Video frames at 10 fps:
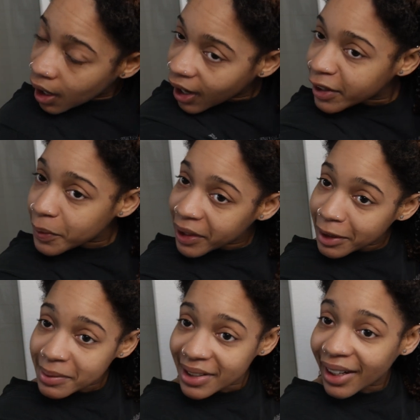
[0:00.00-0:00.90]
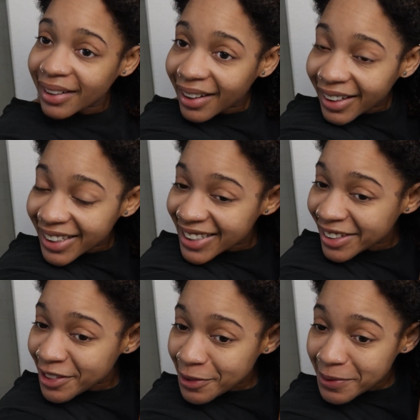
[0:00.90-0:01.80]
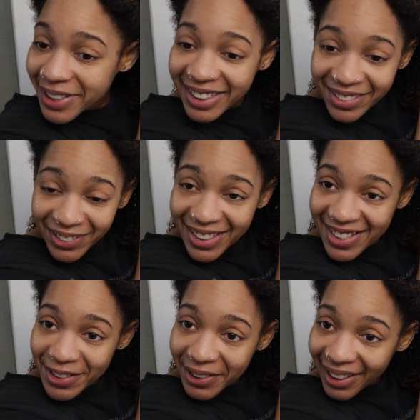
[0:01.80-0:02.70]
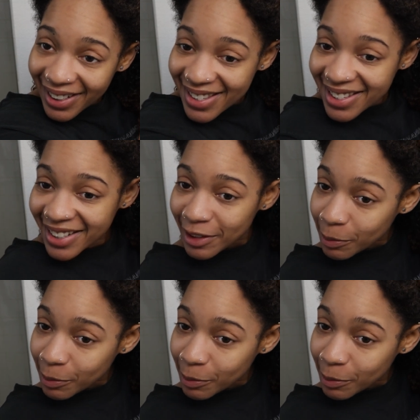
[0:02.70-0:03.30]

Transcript: I know I keep saying that and it sounded really, really sarcastic,